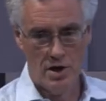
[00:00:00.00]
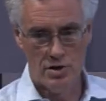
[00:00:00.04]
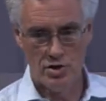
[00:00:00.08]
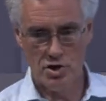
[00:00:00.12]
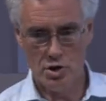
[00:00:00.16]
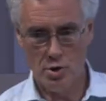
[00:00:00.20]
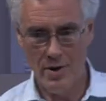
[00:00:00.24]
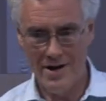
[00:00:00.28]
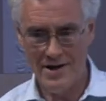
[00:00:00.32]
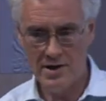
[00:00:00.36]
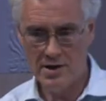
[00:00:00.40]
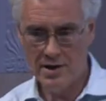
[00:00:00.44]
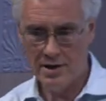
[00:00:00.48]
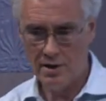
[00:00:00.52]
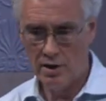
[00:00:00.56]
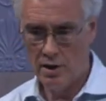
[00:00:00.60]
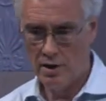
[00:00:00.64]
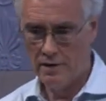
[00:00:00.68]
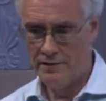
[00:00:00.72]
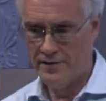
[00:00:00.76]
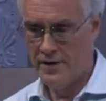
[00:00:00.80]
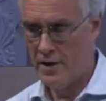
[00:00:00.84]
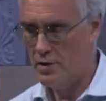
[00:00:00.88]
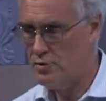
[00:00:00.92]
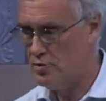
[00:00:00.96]
trading
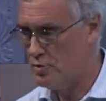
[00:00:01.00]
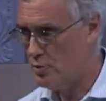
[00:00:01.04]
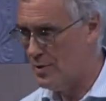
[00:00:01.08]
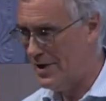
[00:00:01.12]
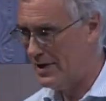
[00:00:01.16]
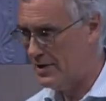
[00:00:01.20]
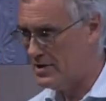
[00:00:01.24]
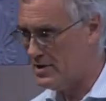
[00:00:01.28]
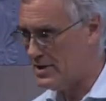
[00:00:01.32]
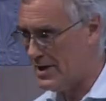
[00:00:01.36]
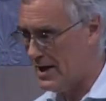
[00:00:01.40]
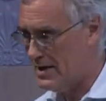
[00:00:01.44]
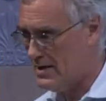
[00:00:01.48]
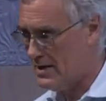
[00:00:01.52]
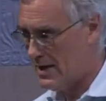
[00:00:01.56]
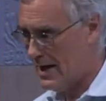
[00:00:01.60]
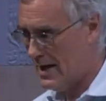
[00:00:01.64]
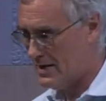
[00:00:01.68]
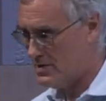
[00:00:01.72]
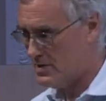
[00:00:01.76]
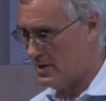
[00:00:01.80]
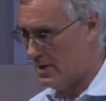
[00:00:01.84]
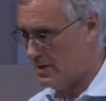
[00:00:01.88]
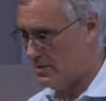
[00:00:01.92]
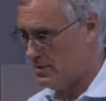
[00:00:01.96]
of those real estate
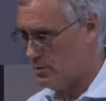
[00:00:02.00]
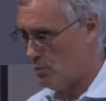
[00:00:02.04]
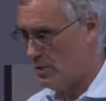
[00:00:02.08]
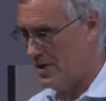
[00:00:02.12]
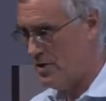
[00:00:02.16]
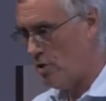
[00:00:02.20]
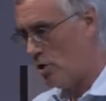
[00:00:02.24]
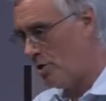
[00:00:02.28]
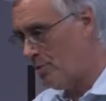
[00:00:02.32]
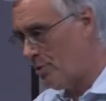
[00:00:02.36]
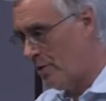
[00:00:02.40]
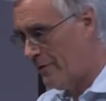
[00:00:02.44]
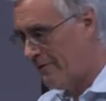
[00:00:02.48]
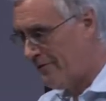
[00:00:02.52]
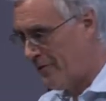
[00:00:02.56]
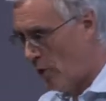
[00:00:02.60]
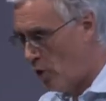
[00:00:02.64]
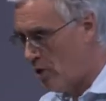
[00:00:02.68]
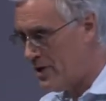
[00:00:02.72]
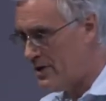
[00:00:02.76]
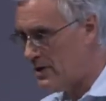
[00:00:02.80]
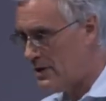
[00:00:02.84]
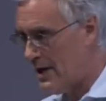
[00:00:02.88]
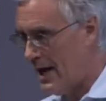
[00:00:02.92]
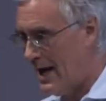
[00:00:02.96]
assets. We're not going to
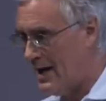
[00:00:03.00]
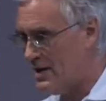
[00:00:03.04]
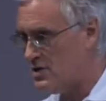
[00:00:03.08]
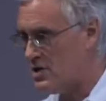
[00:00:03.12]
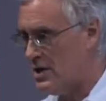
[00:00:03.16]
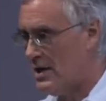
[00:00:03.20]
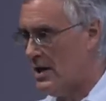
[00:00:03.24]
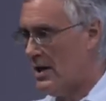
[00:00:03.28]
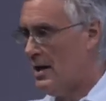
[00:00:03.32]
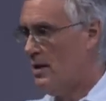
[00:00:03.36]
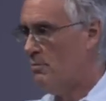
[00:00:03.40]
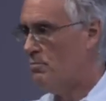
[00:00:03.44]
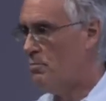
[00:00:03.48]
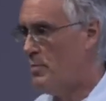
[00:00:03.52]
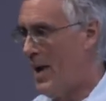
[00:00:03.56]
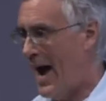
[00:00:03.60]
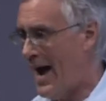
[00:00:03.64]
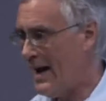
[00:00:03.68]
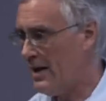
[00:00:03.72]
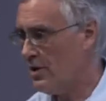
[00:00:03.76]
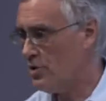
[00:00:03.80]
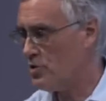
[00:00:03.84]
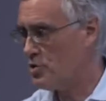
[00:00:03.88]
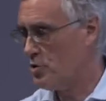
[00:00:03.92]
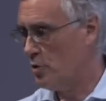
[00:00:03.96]
avoid that.
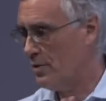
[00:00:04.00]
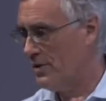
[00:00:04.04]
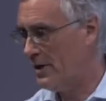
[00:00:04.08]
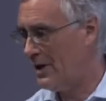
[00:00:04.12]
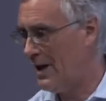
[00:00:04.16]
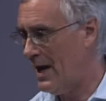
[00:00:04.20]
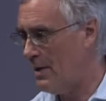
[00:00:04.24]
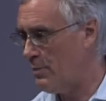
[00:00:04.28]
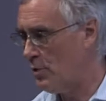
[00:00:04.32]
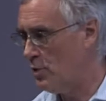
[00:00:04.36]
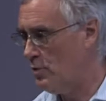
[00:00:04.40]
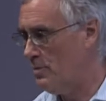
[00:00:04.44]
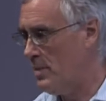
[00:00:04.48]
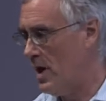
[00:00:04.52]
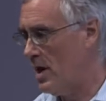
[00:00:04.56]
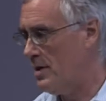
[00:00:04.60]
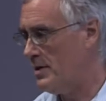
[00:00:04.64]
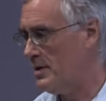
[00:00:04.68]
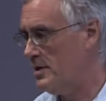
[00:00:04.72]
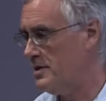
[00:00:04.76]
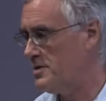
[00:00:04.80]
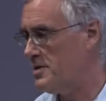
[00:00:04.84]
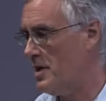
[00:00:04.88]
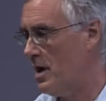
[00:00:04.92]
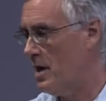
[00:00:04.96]
Banks or the capital
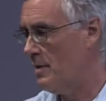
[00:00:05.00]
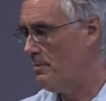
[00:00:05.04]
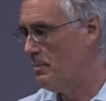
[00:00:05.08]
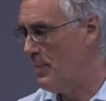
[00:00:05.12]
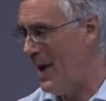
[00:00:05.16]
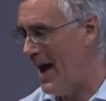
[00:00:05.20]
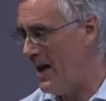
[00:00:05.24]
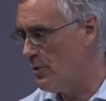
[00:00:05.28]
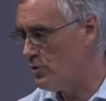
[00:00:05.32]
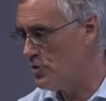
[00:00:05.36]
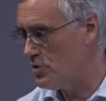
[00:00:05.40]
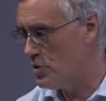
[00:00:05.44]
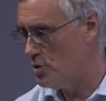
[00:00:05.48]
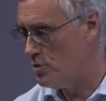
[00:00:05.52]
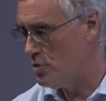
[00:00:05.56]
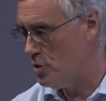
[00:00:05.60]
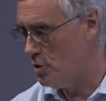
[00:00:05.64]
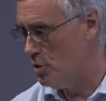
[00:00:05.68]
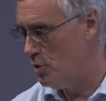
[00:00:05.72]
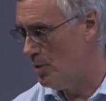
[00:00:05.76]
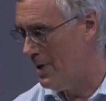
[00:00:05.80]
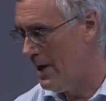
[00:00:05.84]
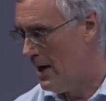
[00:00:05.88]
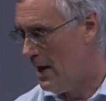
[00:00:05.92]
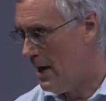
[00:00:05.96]
markets are bound to
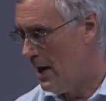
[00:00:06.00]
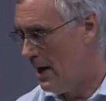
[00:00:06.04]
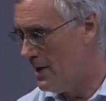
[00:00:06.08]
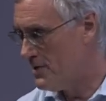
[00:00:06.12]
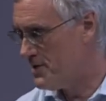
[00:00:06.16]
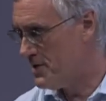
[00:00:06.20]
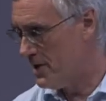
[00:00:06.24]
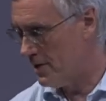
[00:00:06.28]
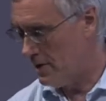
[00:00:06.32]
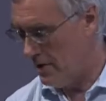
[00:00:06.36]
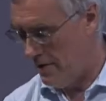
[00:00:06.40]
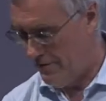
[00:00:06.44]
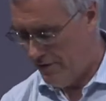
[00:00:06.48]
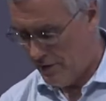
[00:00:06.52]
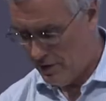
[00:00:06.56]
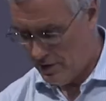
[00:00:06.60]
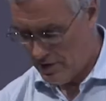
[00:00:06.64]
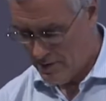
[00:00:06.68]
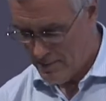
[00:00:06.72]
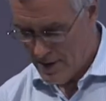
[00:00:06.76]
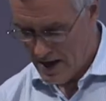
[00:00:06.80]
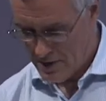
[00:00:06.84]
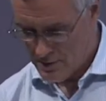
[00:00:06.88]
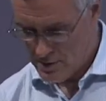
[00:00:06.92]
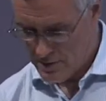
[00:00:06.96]
do a significant
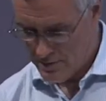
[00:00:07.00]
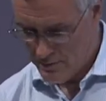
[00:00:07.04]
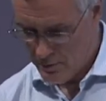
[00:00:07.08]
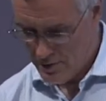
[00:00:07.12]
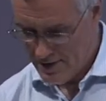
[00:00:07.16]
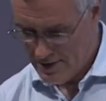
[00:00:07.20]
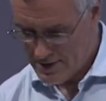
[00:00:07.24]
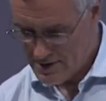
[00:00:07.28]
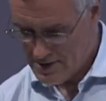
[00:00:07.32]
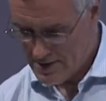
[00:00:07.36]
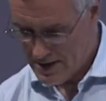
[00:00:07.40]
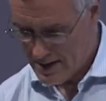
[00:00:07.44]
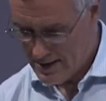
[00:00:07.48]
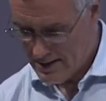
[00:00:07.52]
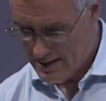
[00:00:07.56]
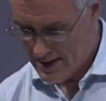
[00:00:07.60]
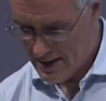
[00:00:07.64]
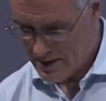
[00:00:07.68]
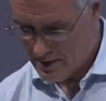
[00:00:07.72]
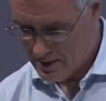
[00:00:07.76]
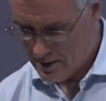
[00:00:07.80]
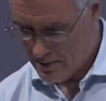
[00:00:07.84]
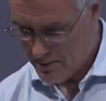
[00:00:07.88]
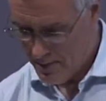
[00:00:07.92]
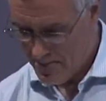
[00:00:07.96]
amount of real estate
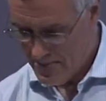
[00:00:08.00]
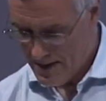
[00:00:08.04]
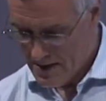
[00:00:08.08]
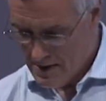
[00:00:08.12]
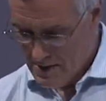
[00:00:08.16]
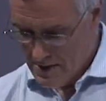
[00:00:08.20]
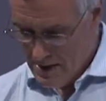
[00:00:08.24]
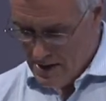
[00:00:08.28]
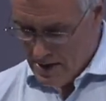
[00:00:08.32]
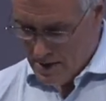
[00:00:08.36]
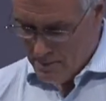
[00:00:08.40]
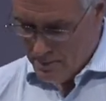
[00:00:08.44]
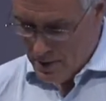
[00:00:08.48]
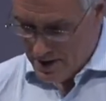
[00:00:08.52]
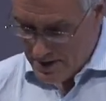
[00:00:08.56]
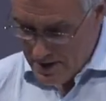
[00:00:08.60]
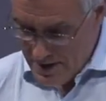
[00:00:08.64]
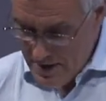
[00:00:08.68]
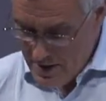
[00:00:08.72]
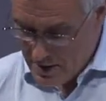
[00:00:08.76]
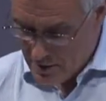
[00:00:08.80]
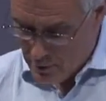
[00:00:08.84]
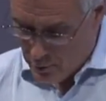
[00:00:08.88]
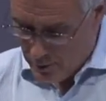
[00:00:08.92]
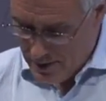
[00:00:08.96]
lending. But
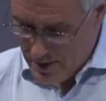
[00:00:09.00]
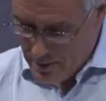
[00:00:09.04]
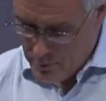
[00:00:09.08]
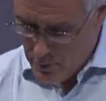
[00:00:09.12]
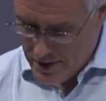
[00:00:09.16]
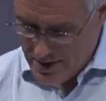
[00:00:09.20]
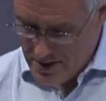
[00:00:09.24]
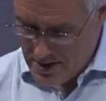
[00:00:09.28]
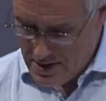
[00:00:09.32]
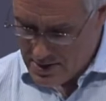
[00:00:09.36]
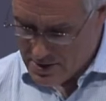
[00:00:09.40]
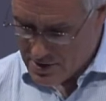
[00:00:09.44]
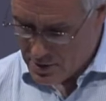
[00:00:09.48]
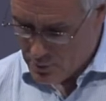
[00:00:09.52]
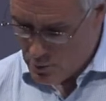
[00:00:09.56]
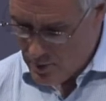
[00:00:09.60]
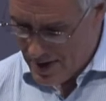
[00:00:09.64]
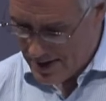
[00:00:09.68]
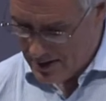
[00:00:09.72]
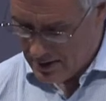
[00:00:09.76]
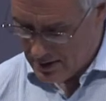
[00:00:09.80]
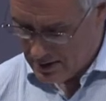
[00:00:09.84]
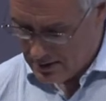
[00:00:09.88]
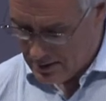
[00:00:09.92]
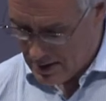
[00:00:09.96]
equally, we need to
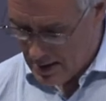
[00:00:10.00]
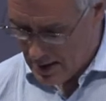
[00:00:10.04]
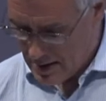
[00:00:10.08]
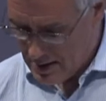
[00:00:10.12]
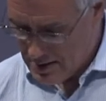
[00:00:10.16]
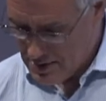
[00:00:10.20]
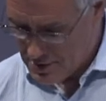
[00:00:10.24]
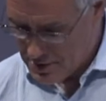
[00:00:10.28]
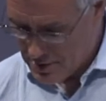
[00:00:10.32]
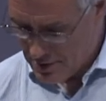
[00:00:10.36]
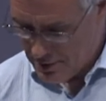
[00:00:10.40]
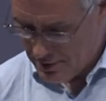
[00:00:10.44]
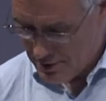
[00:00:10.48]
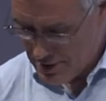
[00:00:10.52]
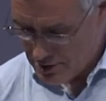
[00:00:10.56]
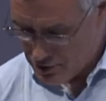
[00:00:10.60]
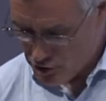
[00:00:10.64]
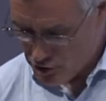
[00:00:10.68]
recognize that this